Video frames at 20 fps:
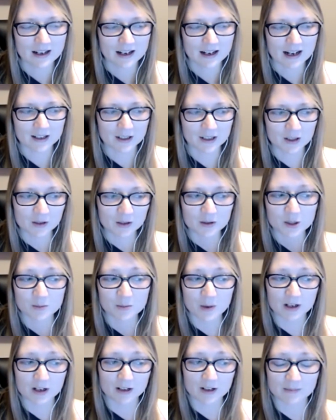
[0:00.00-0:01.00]
A huge
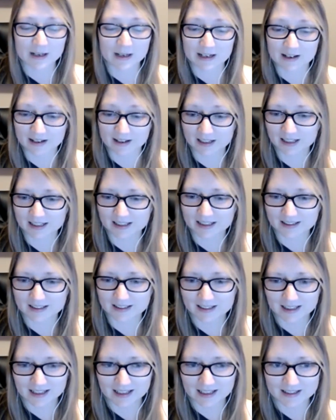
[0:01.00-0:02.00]
part of my
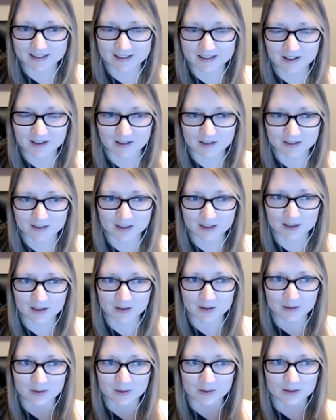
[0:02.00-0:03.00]
audience is
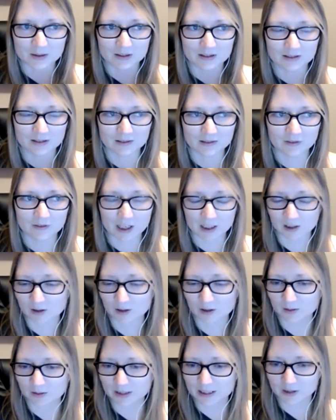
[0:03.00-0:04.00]
also
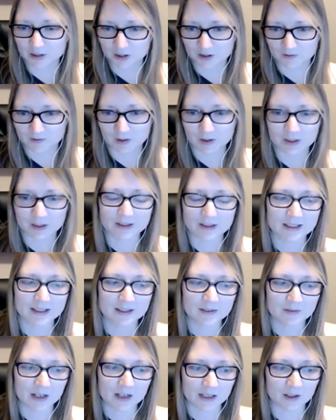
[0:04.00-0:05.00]
fellow
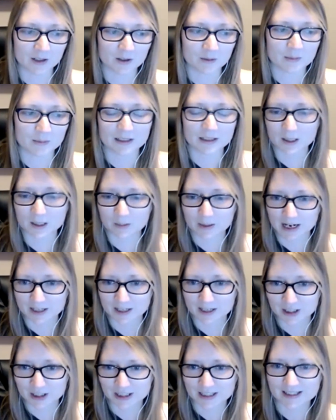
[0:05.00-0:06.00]
introverts, fellow
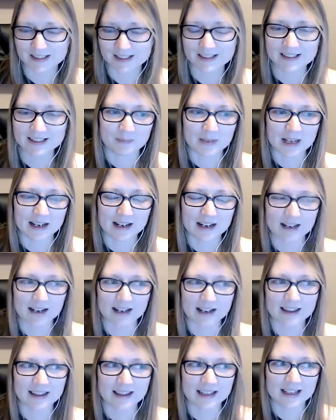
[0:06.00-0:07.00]
multi-passionates. And I
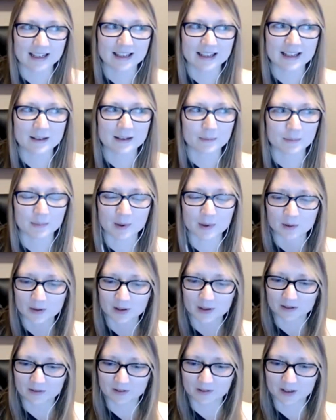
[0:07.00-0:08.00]
think that
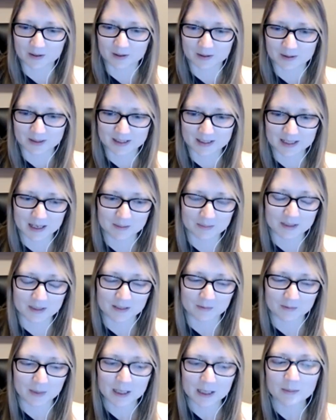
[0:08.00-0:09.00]
both of those types
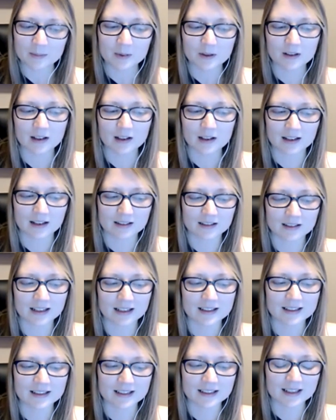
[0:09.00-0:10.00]
of people aren't
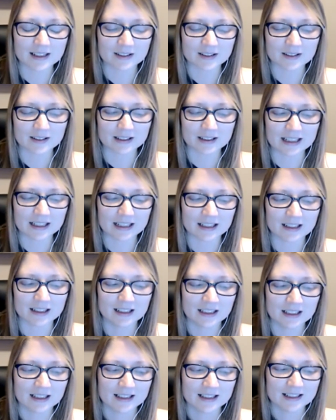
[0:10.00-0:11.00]
necessarily
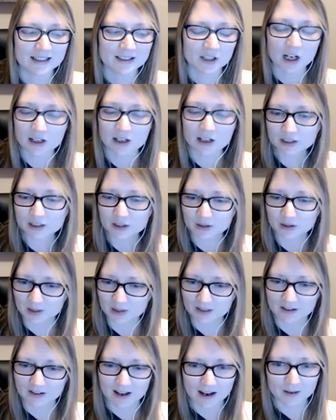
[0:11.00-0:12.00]
talked to a
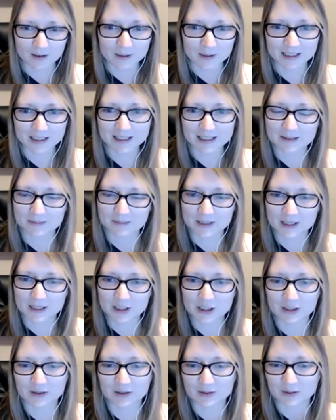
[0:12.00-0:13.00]
lot when it comes
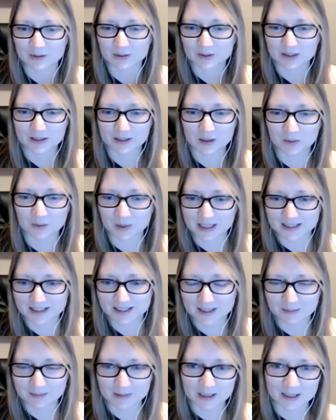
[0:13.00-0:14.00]
to the ways
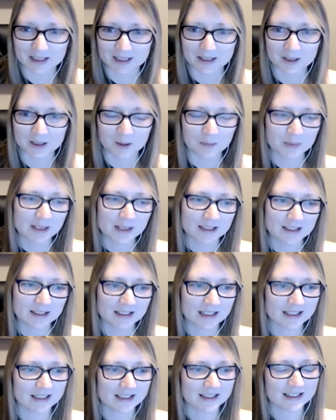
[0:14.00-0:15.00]
to market your
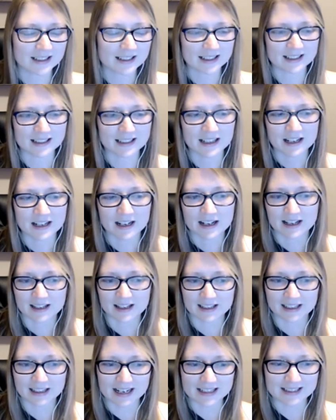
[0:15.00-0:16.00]
business. And
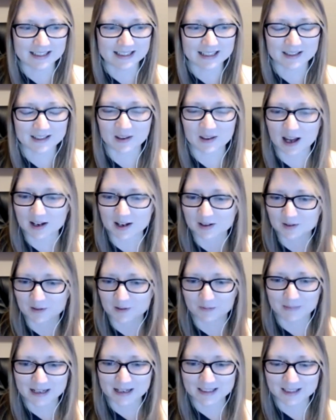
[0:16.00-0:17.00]
like, I see a lot of
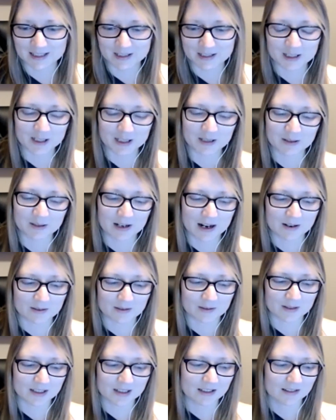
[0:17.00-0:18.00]
messaging
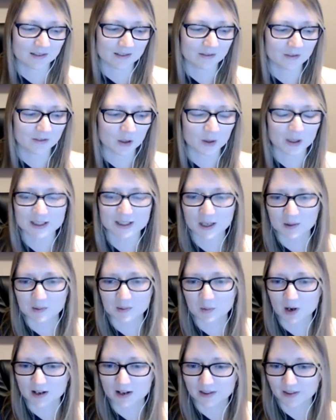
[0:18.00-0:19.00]
around focus on
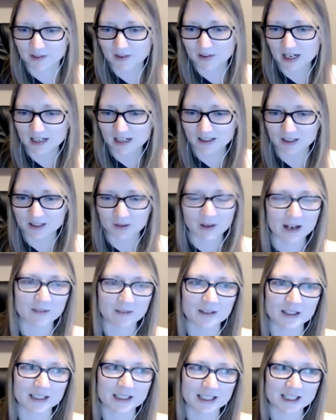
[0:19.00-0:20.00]
one thing, you have
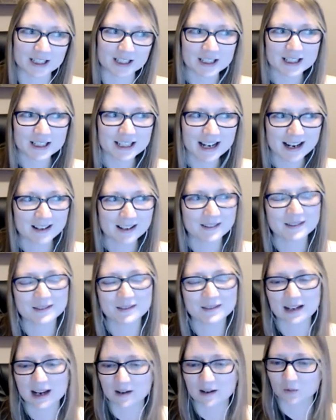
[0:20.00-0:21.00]
to niche down,
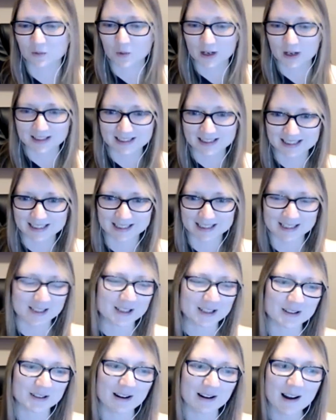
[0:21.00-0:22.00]
have one
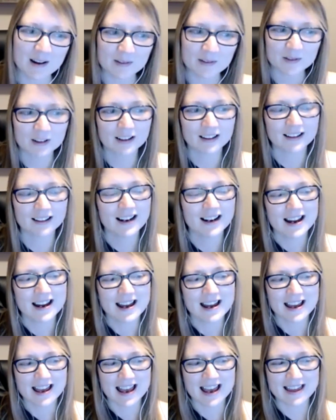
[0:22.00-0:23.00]
signature offer.
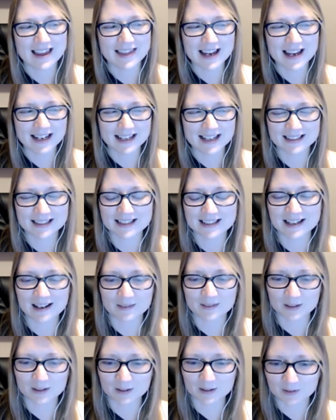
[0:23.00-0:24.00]
And that has never